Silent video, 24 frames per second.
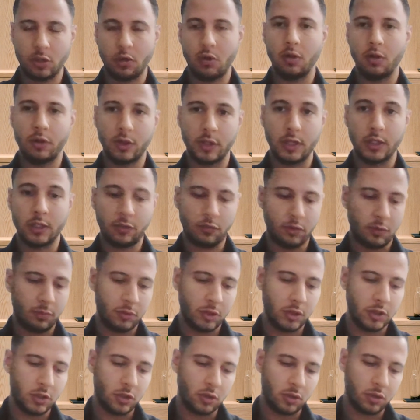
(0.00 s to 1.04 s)
all the data from
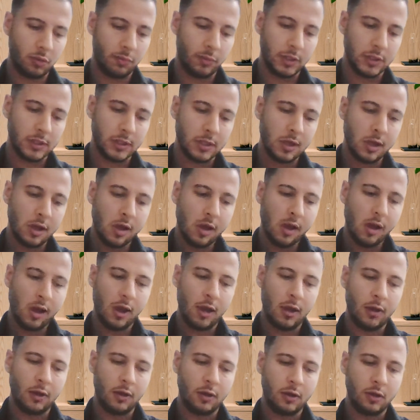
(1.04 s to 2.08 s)
these documents,
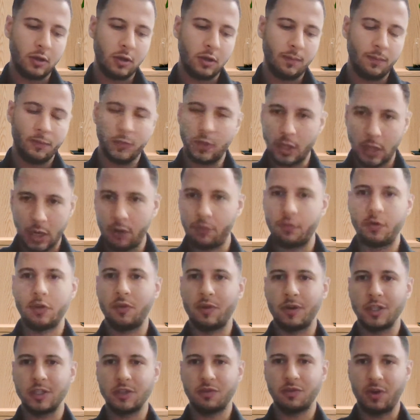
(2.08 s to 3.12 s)
and
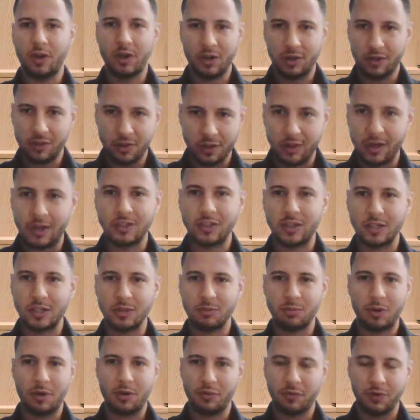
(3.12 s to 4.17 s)
everything is fine. The data is
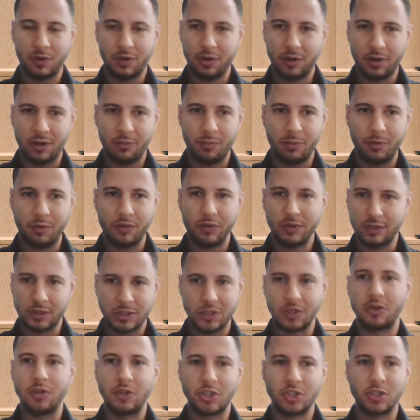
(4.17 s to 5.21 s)
perfect. There's
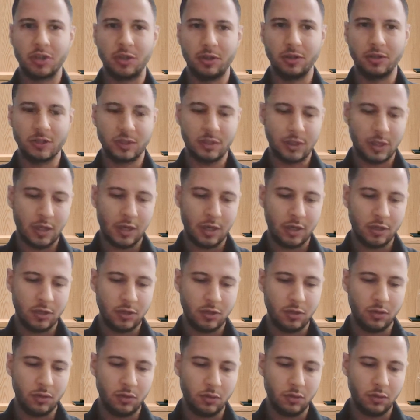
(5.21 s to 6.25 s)
a good chance, and
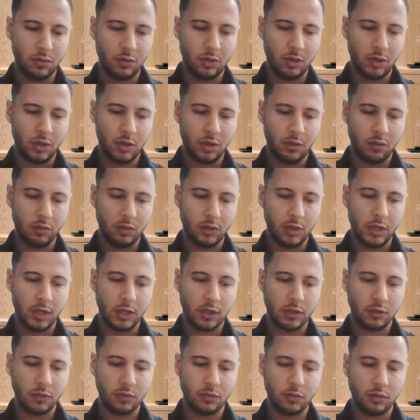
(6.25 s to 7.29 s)
you would
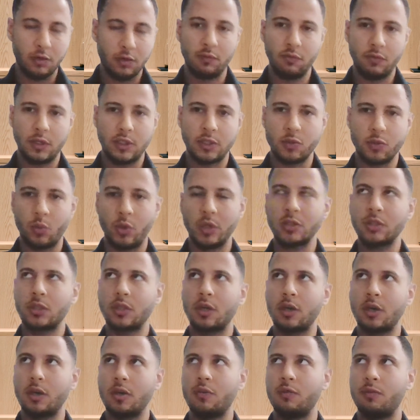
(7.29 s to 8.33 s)
like to invest. What
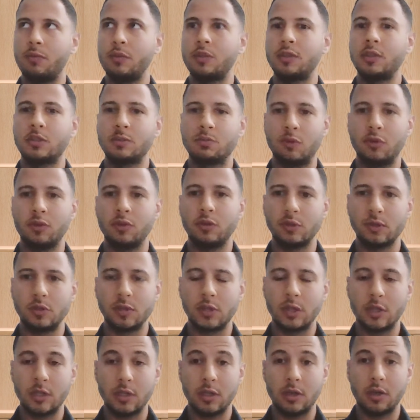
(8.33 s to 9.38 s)
kind of business models
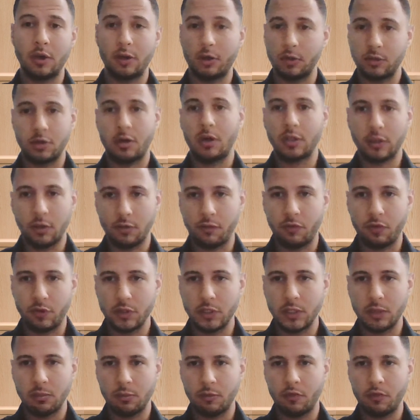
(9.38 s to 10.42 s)
are attractive, for
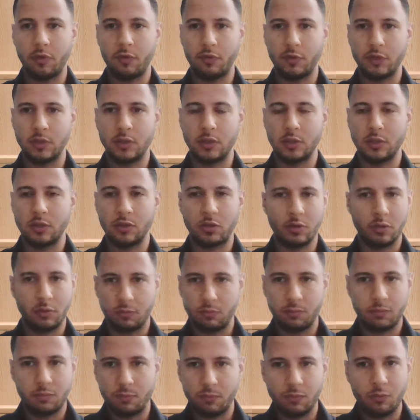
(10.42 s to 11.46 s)
example, for VCs, or
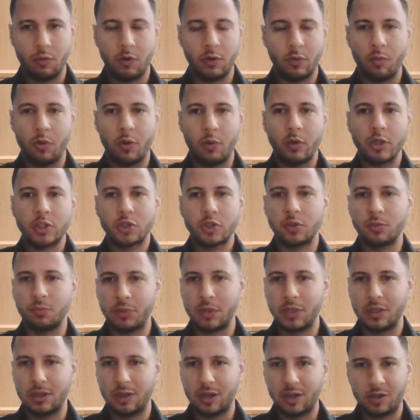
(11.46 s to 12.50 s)
what should
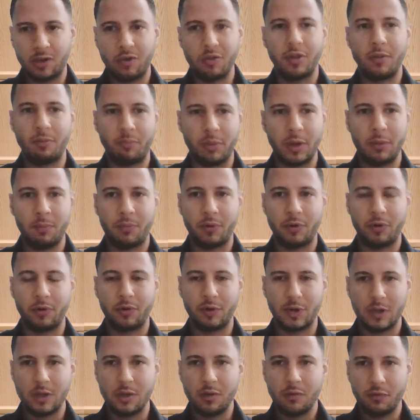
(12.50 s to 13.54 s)
be like on the paper
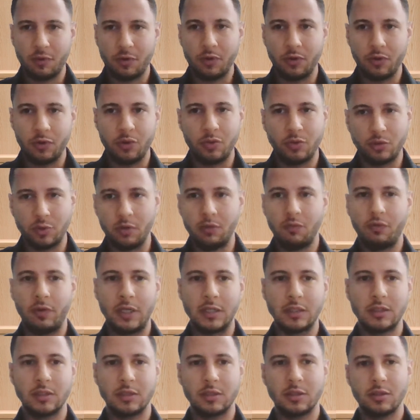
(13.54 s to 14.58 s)
for you to
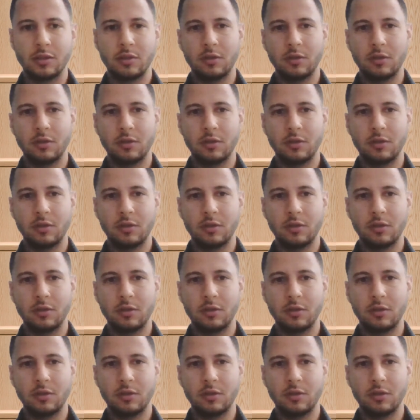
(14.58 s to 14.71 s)
invest?